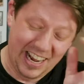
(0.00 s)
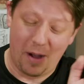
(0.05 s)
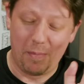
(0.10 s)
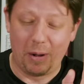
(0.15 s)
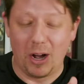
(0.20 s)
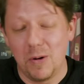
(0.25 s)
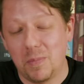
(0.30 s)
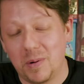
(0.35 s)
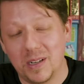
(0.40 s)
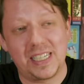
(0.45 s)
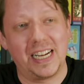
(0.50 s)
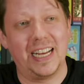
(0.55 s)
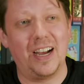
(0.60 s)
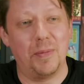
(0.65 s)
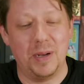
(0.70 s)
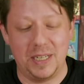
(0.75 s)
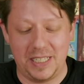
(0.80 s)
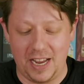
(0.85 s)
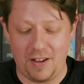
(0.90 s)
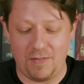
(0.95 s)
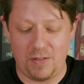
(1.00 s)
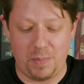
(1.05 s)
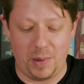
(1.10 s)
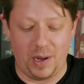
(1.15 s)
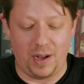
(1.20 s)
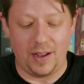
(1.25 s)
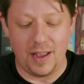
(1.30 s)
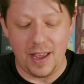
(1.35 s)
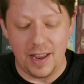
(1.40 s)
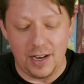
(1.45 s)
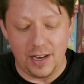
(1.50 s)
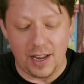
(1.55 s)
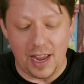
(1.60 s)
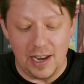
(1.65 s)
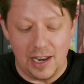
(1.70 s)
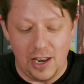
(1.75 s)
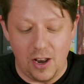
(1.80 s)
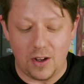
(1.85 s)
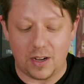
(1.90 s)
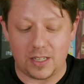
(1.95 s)
I'm hopelessly out of my depth, but
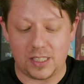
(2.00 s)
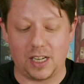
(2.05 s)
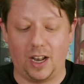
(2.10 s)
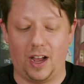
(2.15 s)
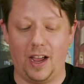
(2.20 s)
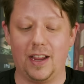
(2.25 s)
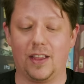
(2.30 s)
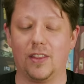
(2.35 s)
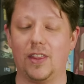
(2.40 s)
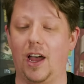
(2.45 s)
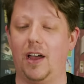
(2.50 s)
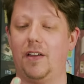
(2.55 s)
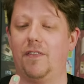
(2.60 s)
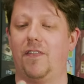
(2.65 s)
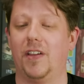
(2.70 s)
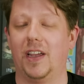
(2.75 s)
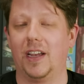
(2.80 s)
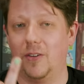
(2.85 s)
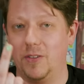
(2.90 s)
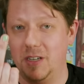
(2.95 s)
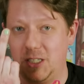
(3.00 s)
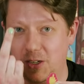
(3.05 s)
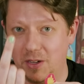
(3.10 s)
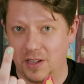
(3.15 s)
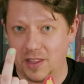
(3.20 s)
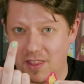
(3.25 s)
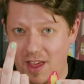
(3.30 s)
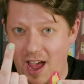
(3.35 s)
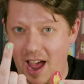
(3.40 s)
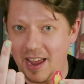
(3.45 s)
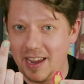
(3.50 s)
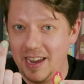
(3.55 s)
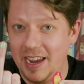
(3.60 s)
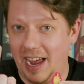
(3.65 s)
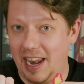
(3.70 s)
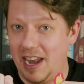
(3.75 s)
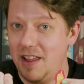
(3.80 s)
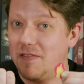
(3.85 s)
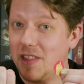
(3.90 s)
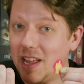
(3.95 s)
it looks like that finger is doing that.
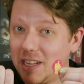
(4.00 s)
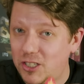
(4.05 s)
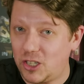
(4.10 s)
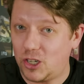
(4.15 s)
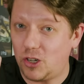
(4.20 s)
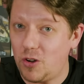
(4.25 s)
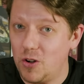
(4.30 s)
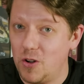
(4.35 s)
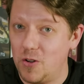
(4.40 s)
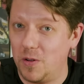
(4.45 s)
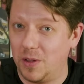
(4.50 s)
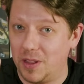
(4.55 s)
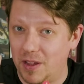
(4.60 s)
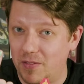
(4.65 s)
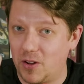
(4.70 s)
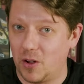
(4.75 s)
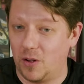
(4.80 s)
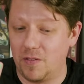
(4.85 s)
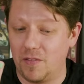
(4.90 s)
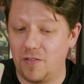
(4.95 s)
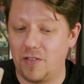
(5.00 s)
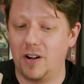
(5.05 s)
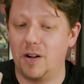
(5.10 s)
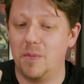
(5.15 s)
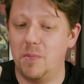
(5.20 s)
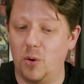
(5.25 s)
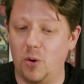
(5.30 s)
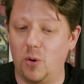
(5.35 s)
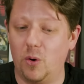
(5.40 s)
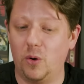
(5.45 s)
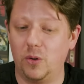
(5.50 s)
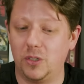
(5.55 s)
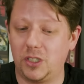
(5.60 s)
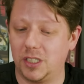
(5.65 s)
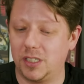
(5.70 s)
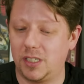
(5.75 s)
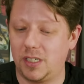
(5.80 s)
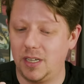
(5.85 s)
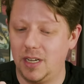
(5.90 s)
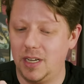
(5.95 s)
And if that's true, and they've gone for a more
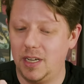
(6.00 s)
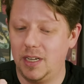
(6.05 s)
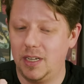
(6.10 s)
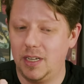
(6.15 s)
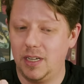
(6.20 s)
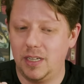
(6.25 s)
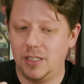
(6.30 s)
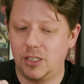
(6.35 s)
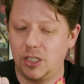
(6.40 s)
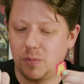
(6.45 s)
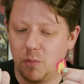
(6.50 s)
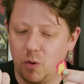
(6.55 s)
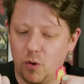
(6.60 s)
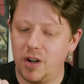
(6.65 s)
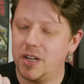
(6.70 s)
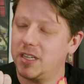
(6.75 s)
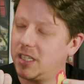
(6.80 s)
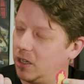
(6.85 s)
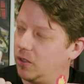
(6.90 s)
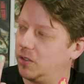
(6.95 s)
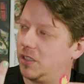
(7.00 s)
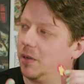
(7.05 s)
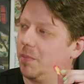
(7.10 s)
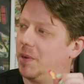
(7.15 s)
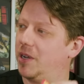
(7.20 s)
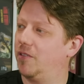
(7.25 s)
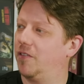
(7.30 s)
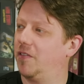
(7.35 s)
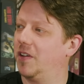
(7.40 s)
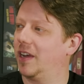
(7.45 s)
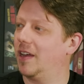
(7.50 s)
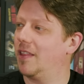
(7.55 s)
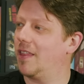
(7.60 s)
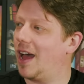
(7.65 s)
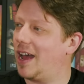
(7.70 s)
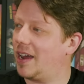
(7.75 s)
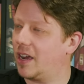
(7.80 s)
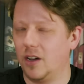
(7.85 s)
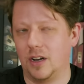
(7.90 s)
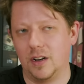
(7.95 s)
just more insulting middle finger,
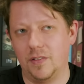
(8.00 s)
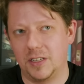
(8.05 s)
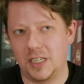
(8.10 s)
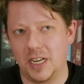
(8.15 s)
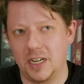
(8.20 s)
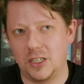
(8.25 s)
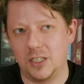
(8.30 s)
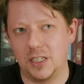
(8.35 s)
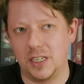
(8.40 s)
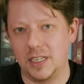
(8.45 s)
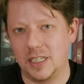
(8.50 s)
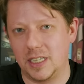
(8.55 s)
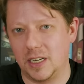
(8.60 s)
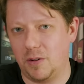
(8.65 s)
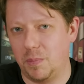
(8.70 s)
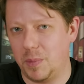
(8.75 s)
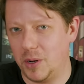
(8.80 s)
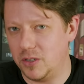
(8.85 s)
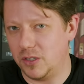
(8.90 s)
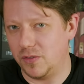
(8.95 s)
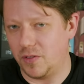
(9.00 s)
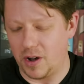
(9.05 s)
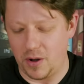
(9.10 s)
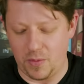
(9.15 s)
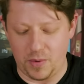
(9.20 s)
that kind of attention to detail bodes very